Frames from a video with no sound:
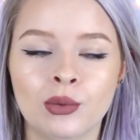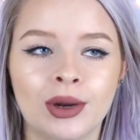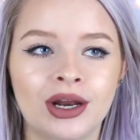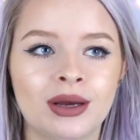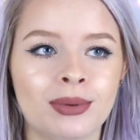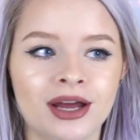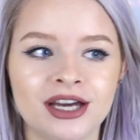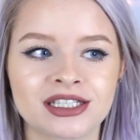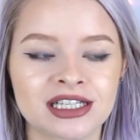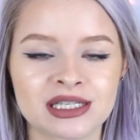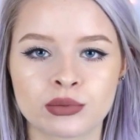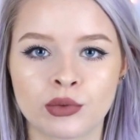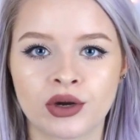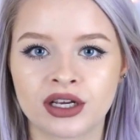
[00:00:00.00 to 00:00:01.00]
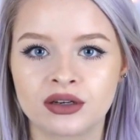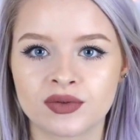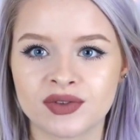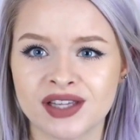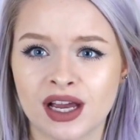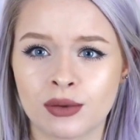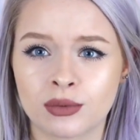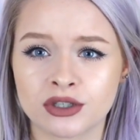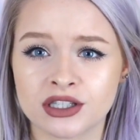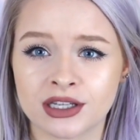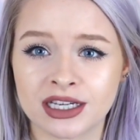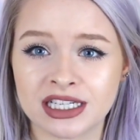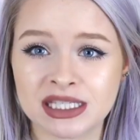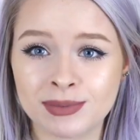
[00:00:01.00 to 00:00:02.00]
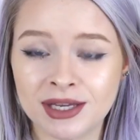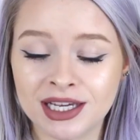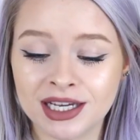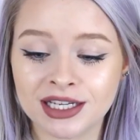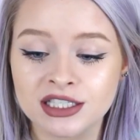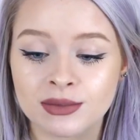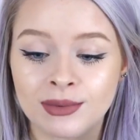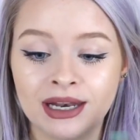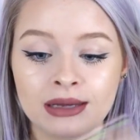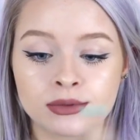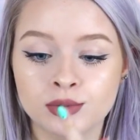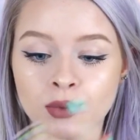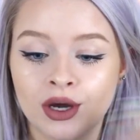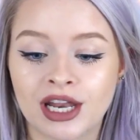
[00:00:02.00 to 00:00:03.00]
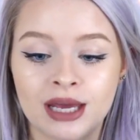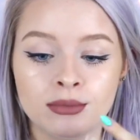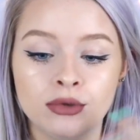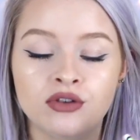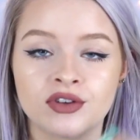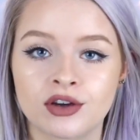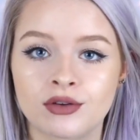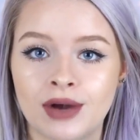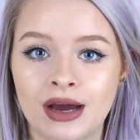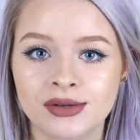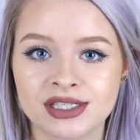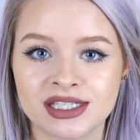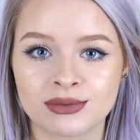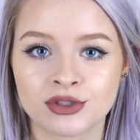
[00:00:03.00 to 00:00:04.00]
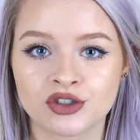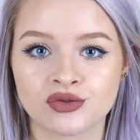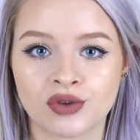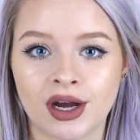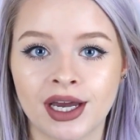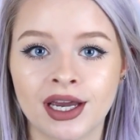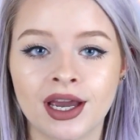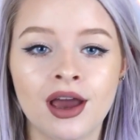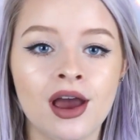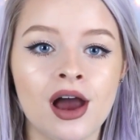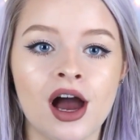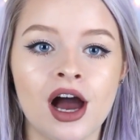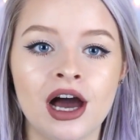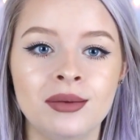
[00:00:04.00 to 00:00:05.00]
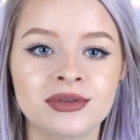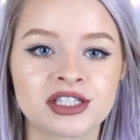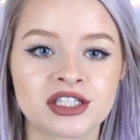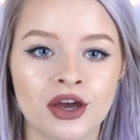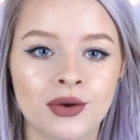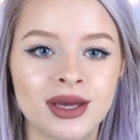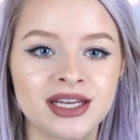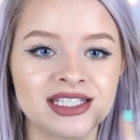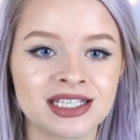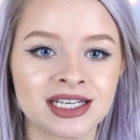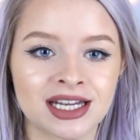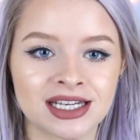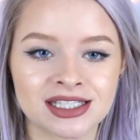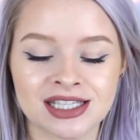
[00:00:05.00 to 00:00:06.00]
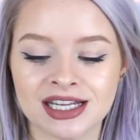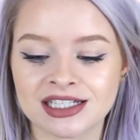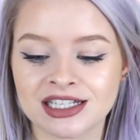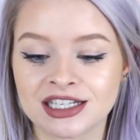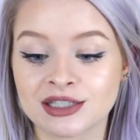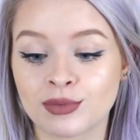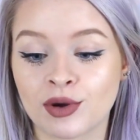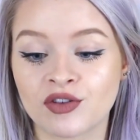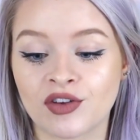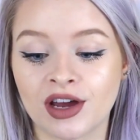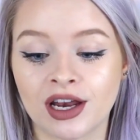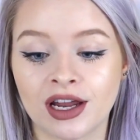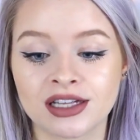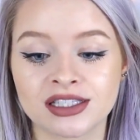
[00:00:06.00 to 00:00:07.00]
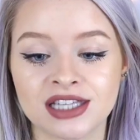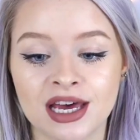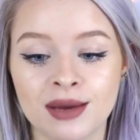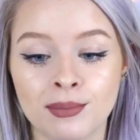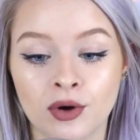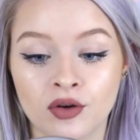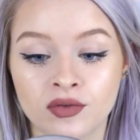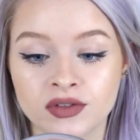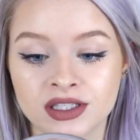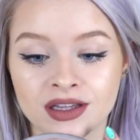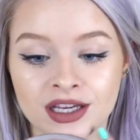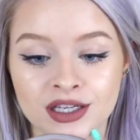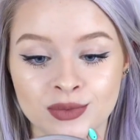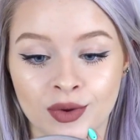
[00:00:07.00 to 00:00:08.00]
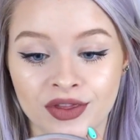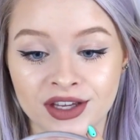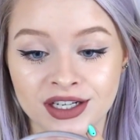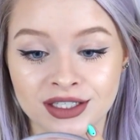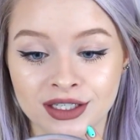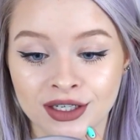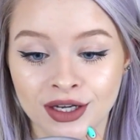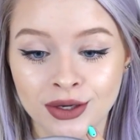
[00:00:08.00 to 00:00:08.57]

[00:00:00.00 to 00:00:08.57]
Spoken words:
when I applied it this morning, obviously I wasn't like speaking, so my lips weren't like moving around as it was drying, so it didn't like settle into my fine lines then, but obviously there's one thing to